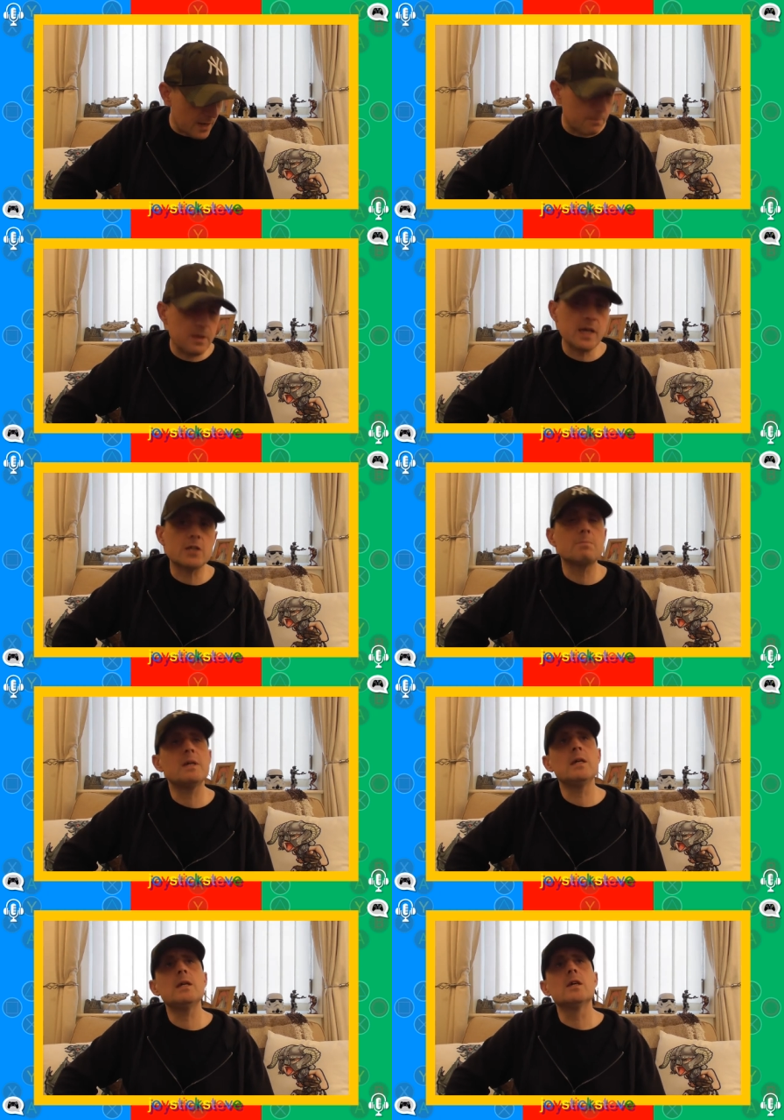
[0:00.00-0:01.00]
and
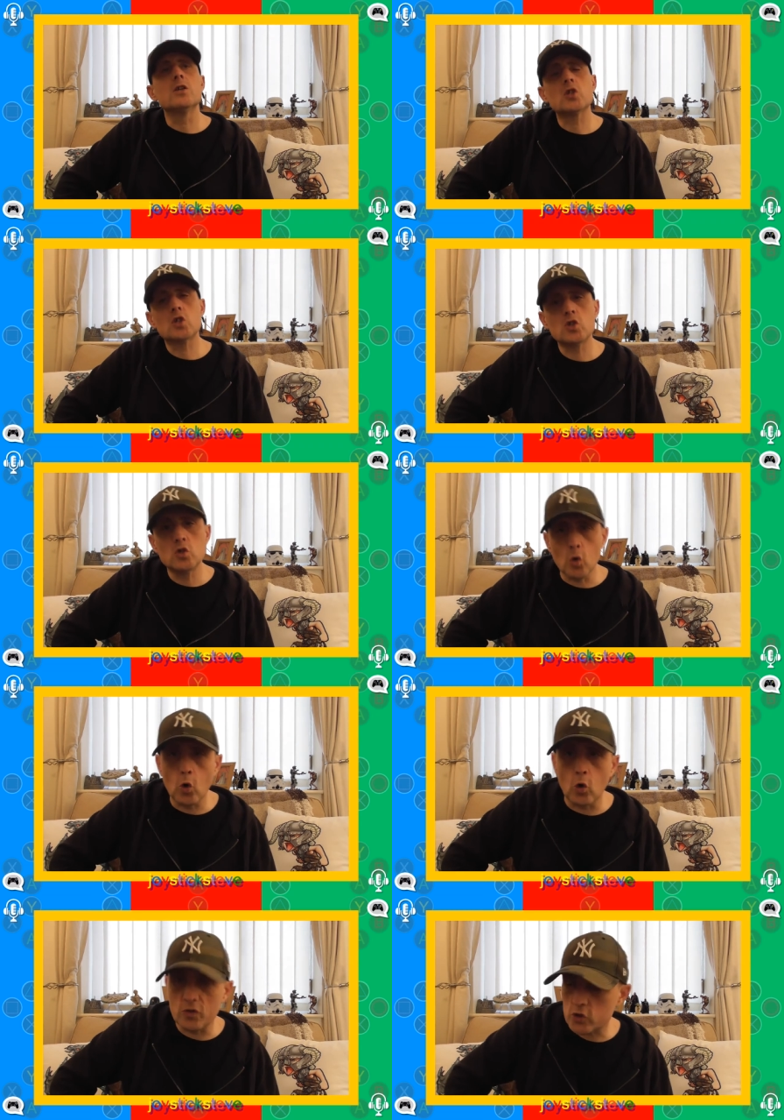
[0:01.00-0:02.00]
PSP
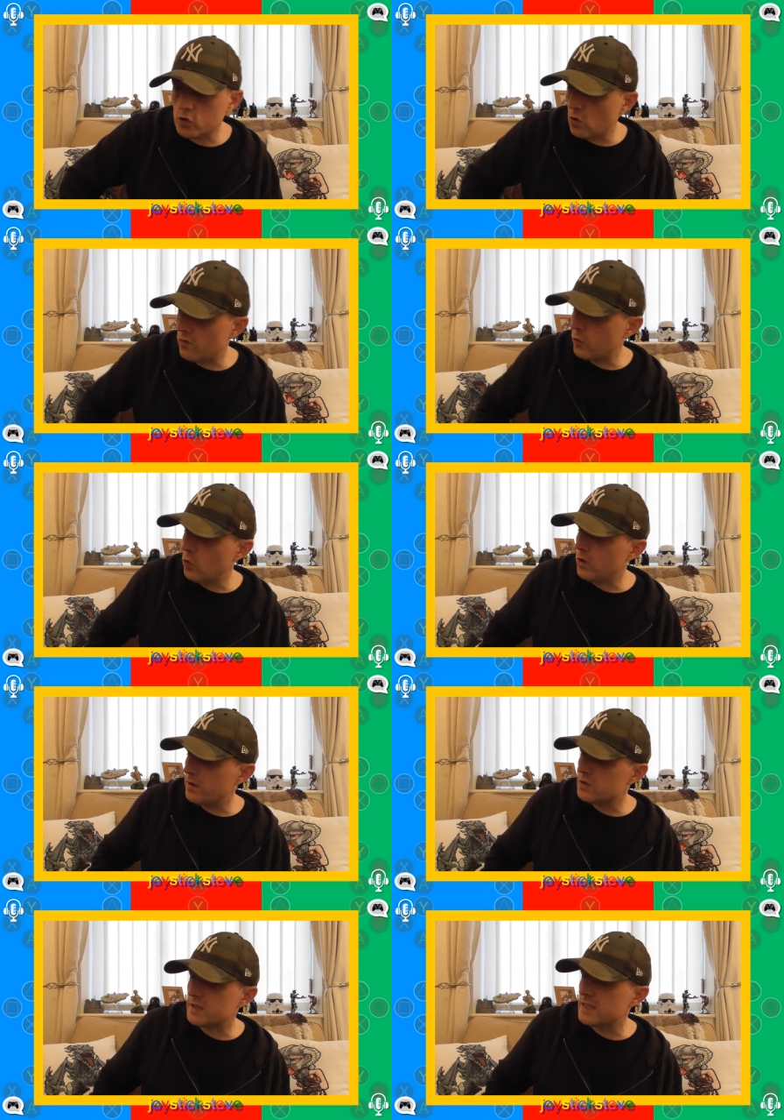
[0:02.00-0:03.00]
store. The store for all of
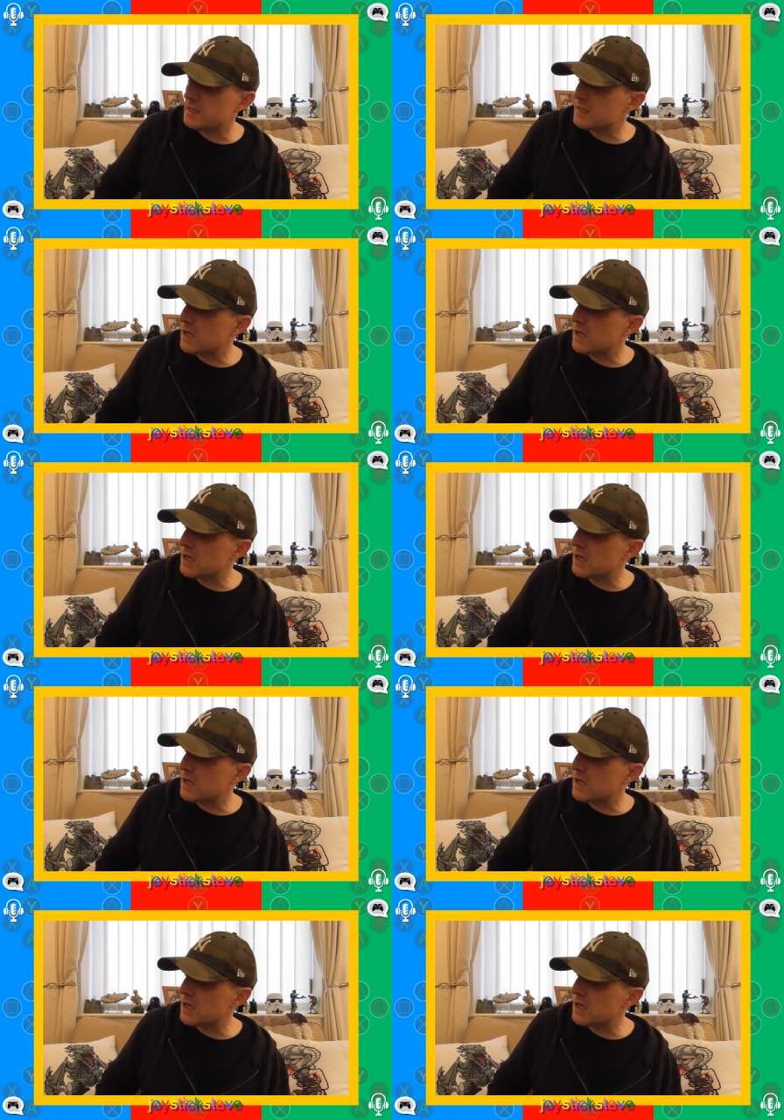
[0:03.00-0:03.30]
those things is